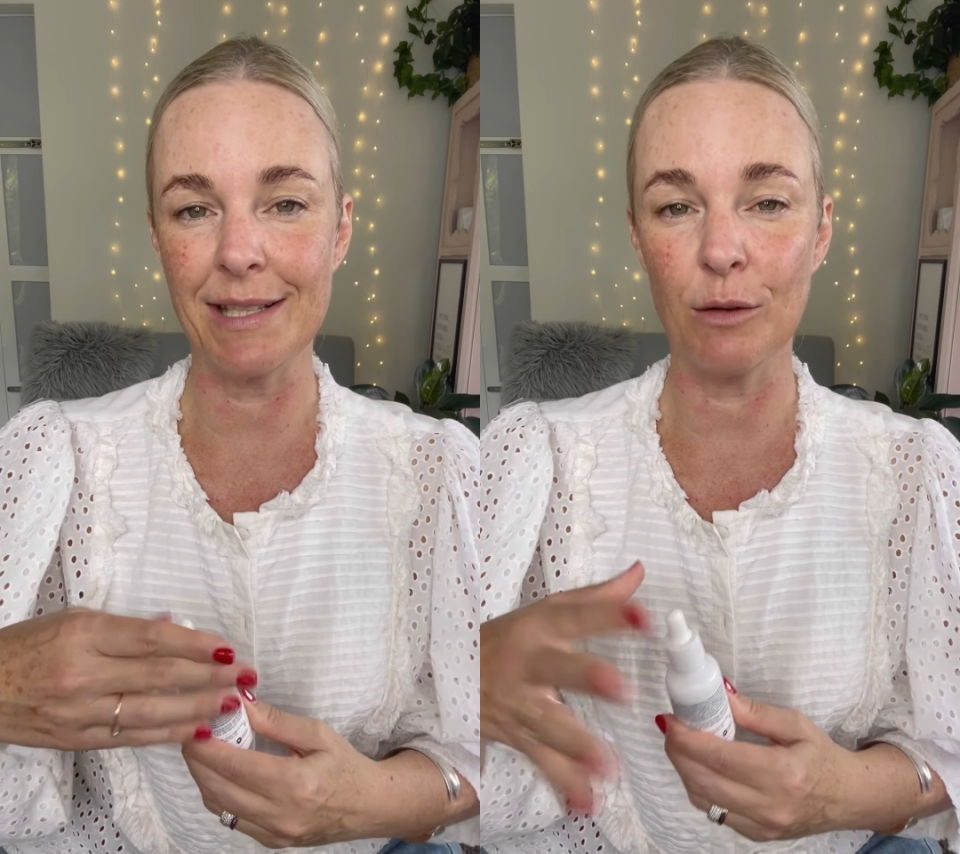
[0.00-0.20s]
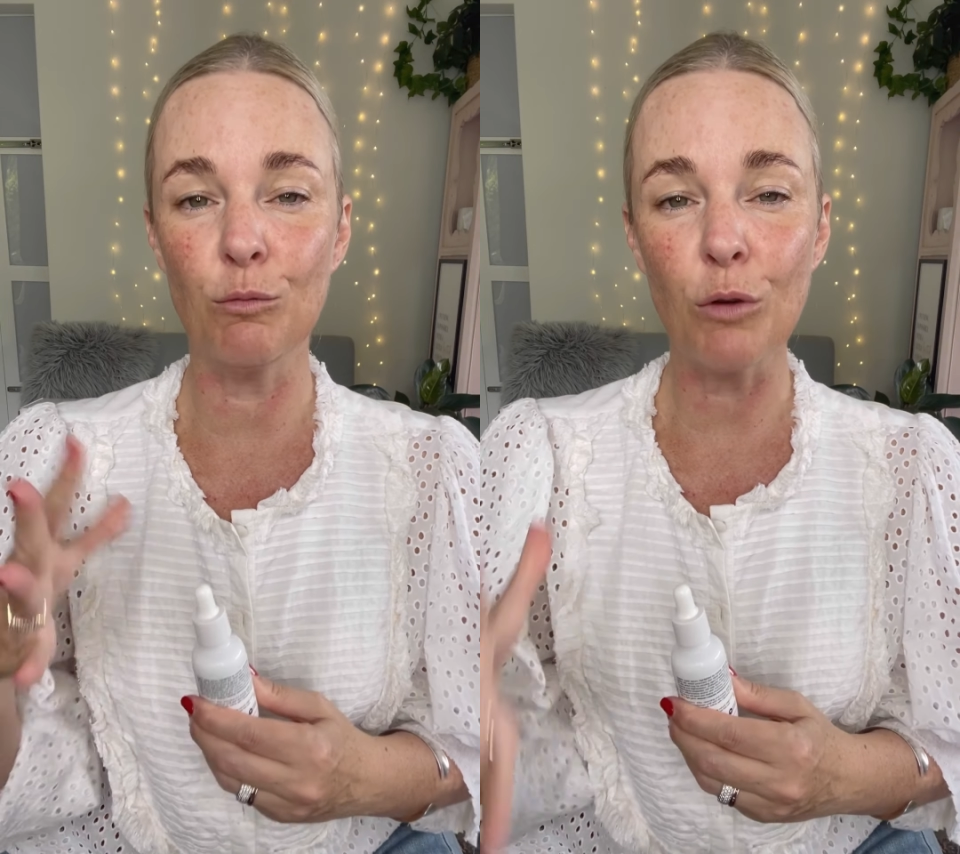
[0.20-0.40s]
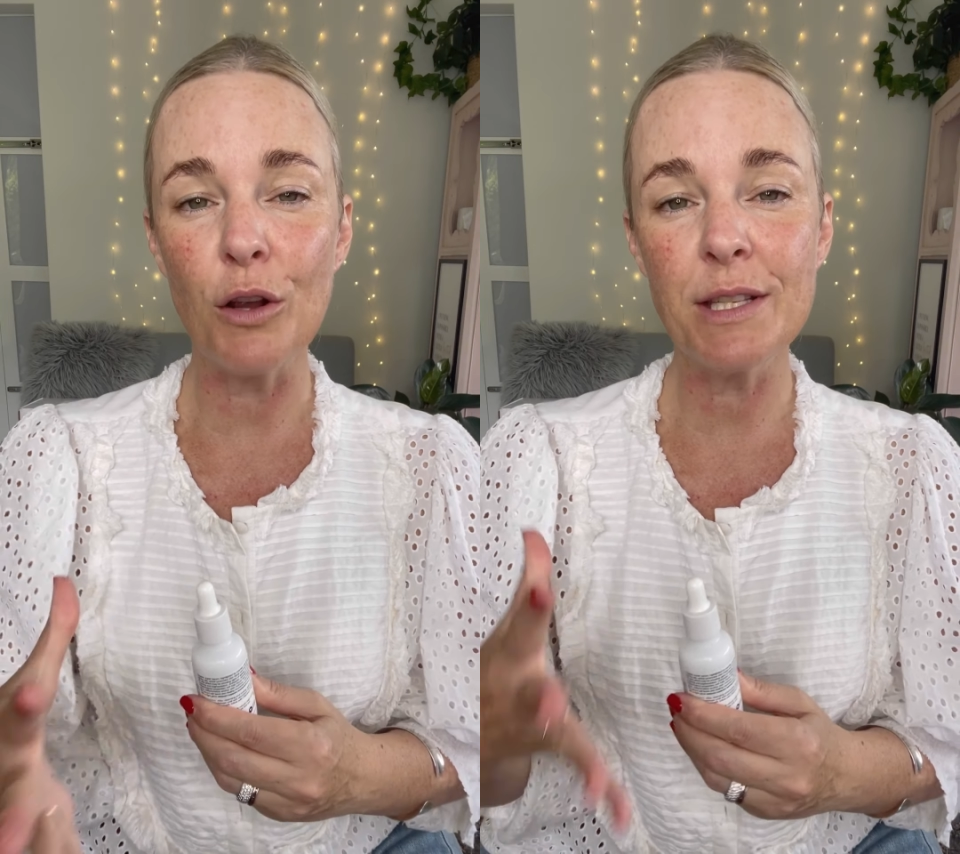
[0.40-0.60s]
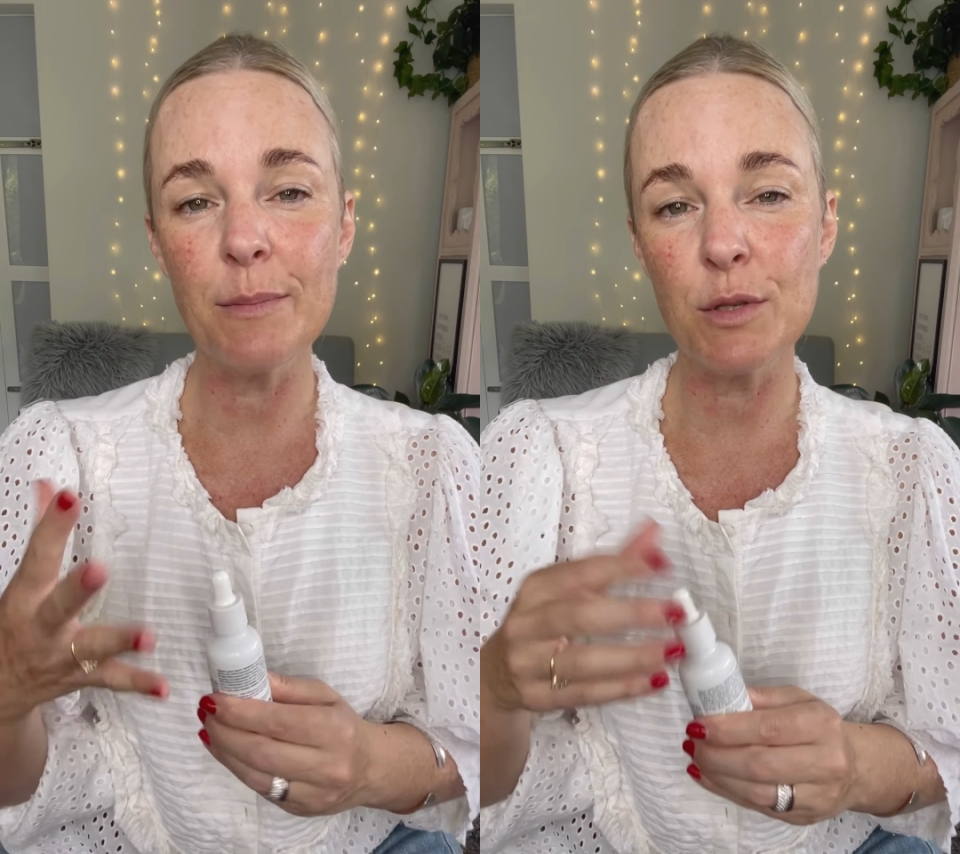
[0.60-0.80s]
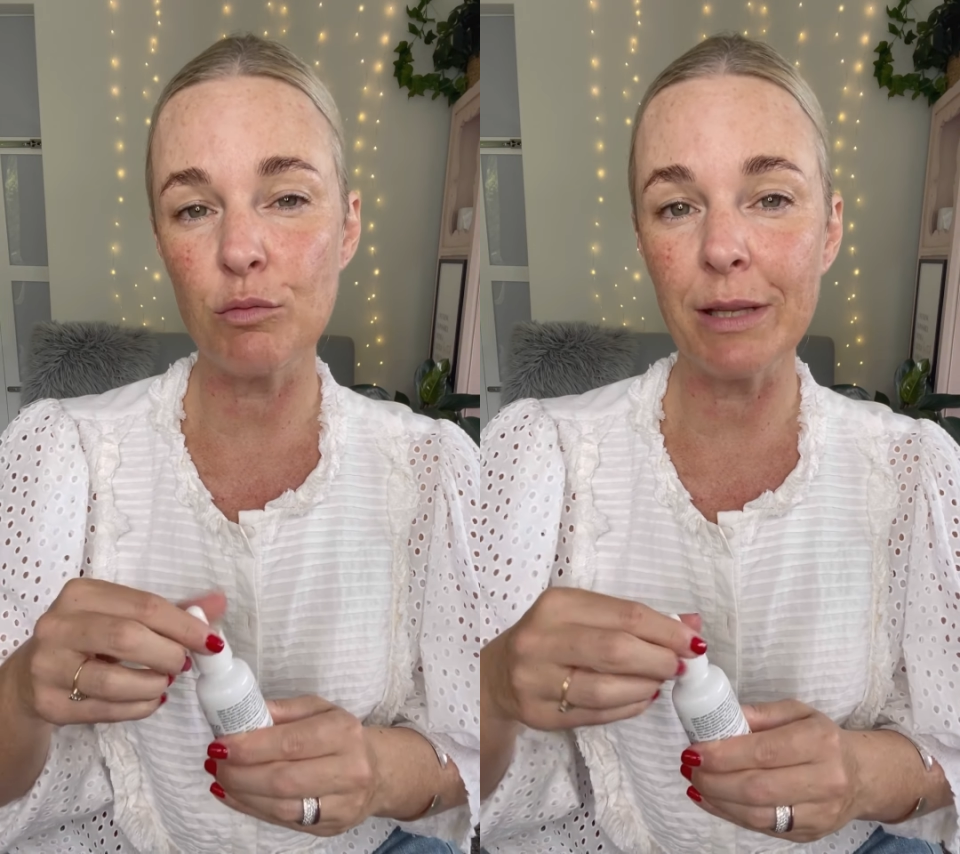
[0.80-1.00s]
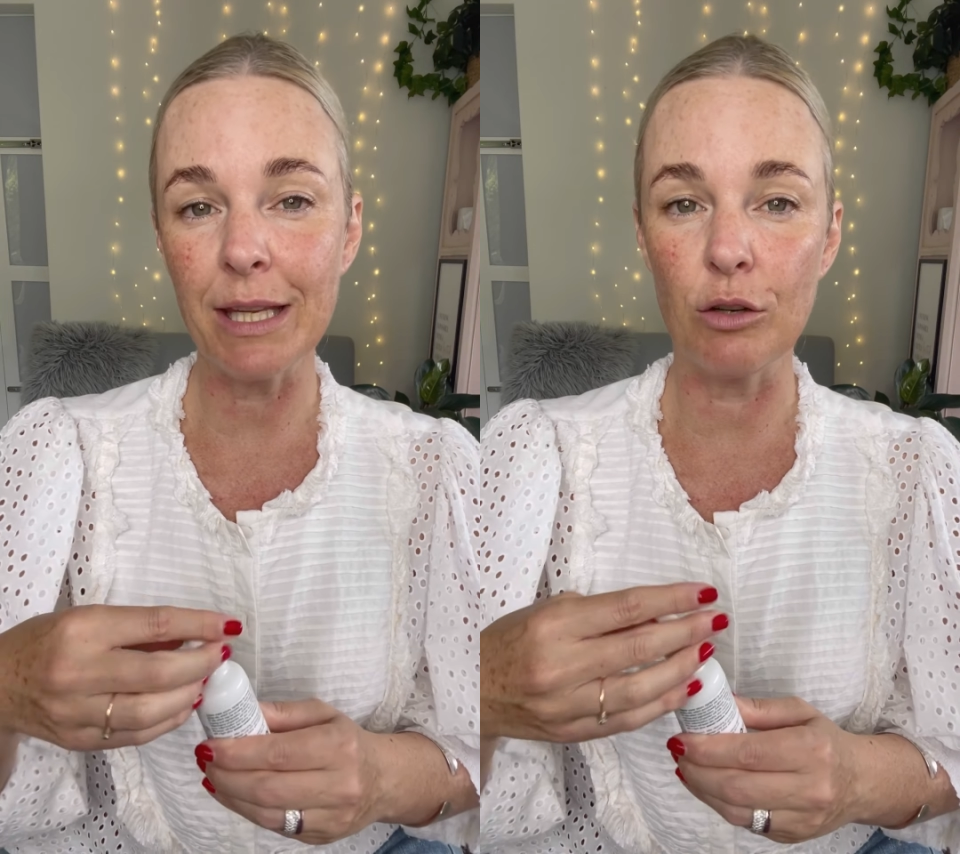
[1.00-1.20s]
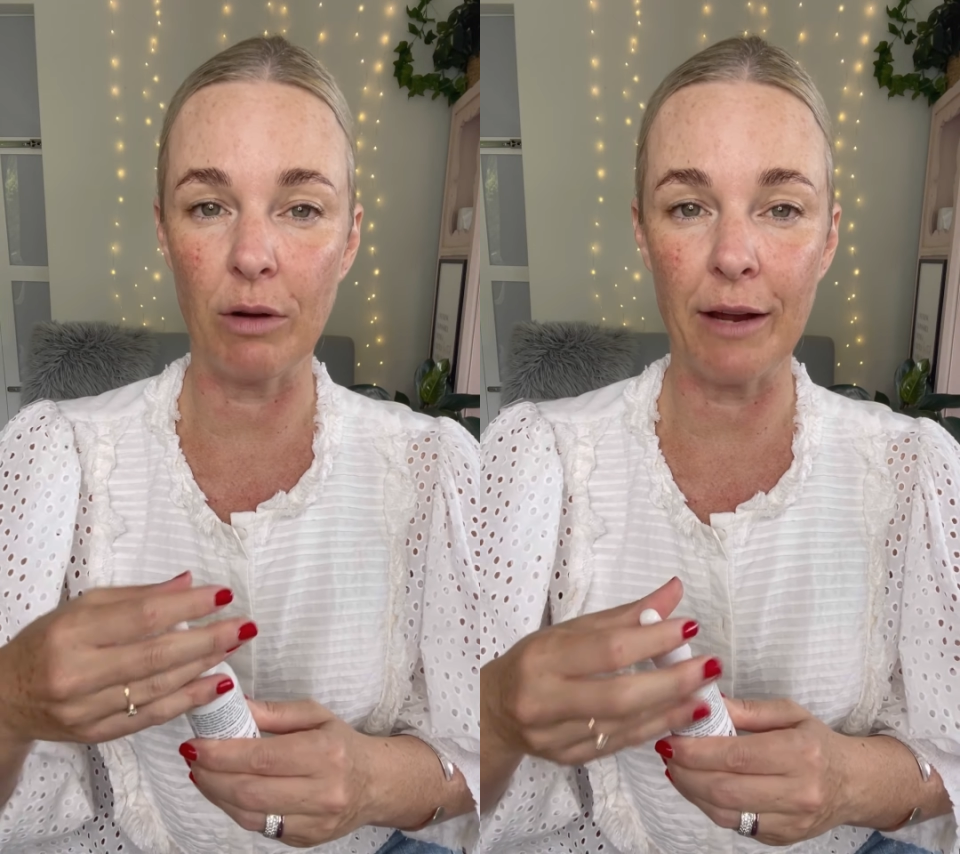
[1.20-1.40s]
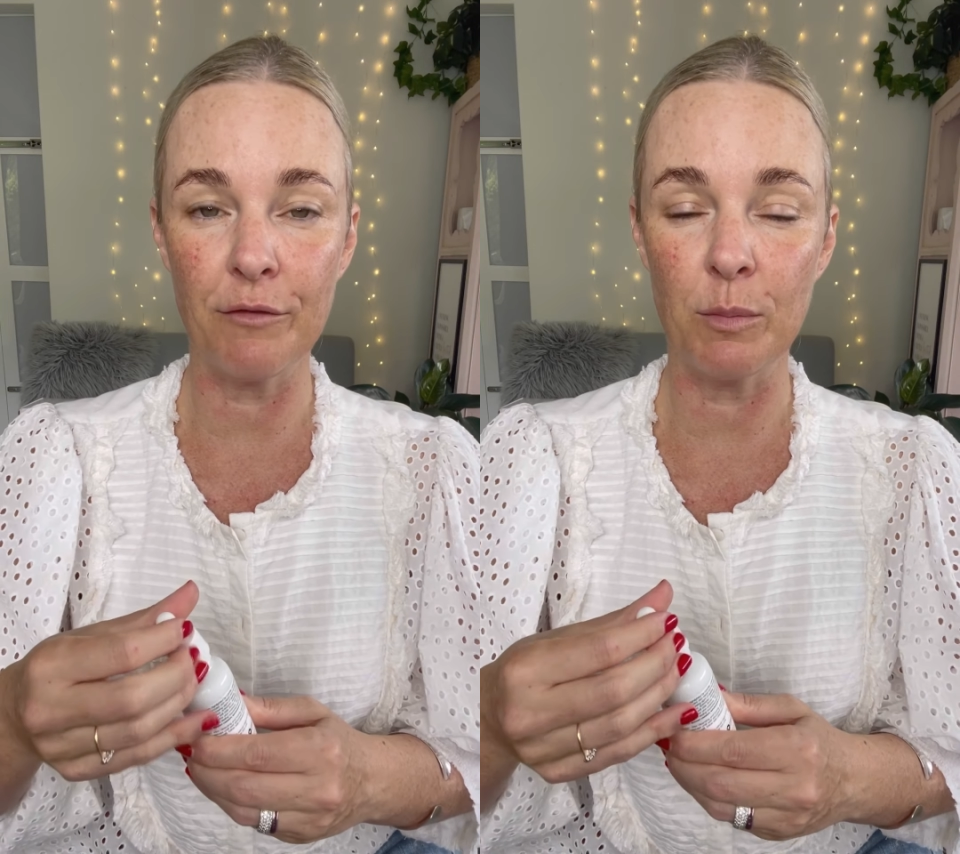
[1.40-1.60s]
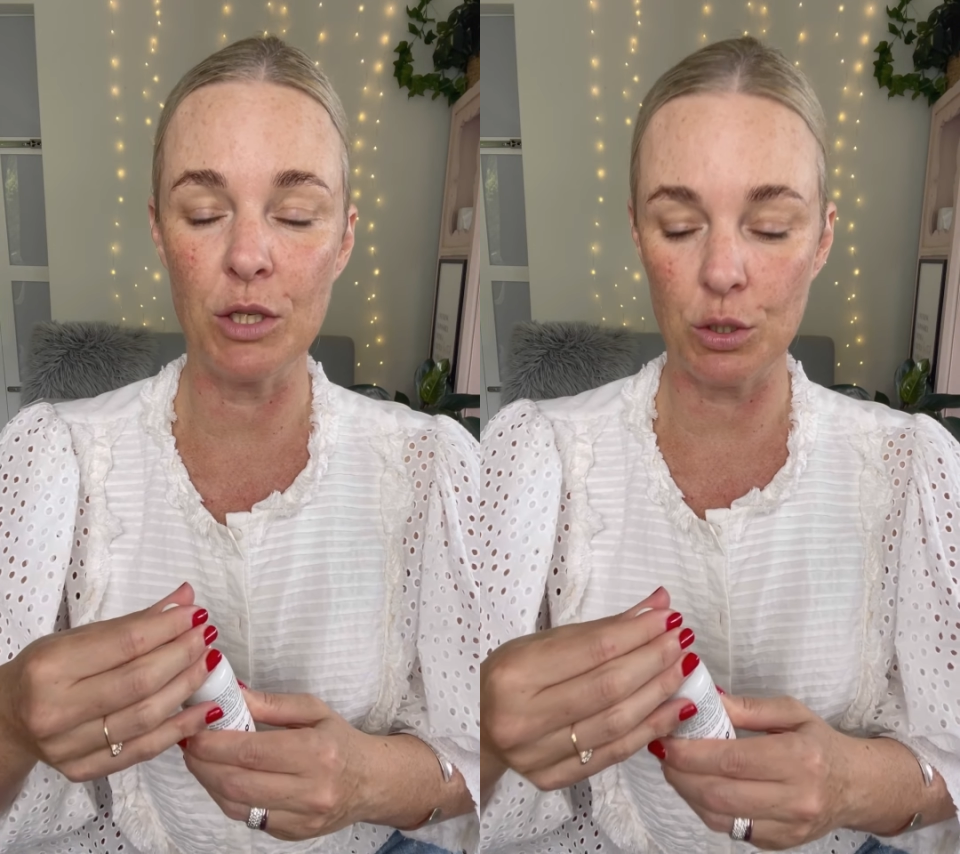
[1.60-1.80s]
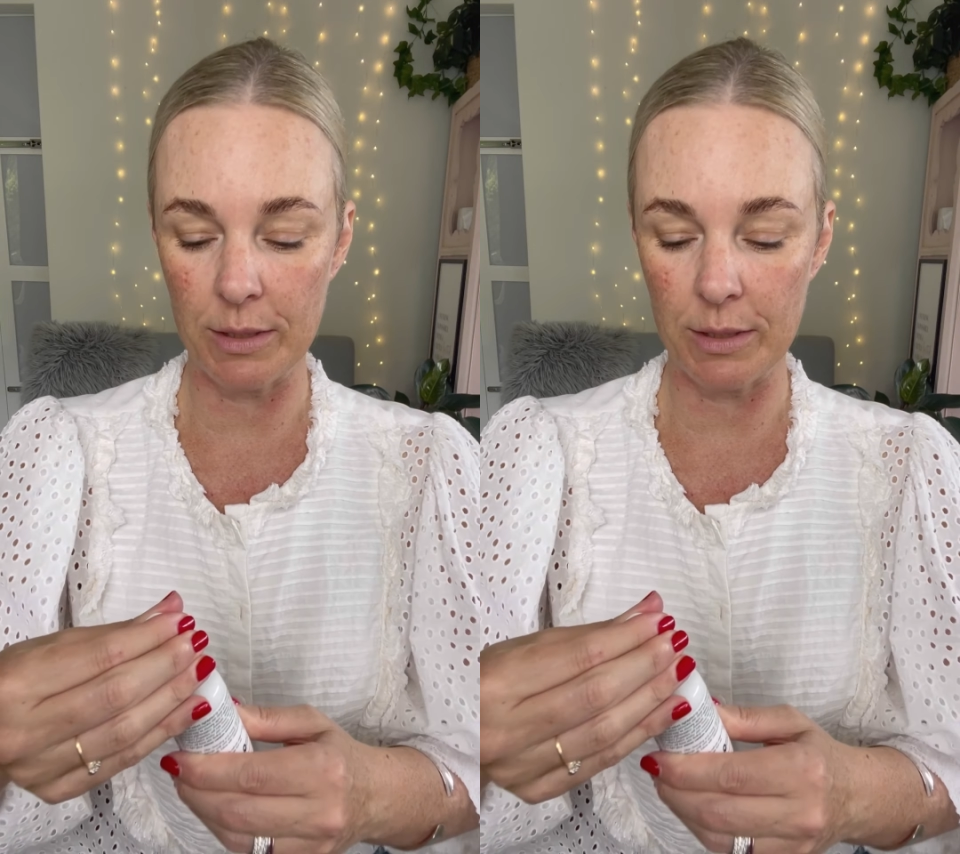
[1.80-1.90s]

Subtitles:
and rosehip's really great for mature